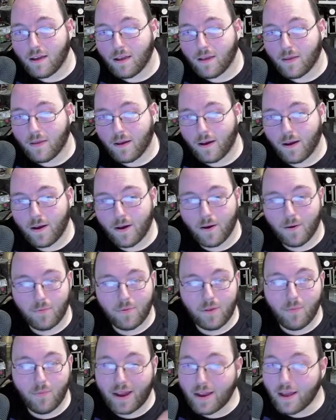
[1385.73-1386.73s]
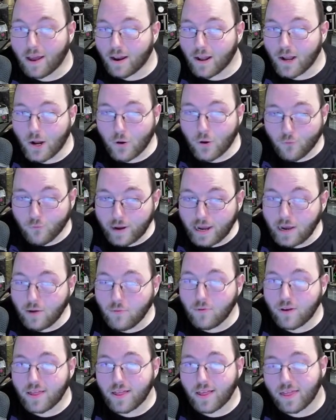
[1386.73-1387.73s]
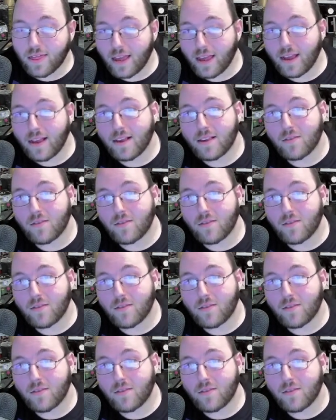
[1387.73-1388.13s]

Uh, you may not agree with the things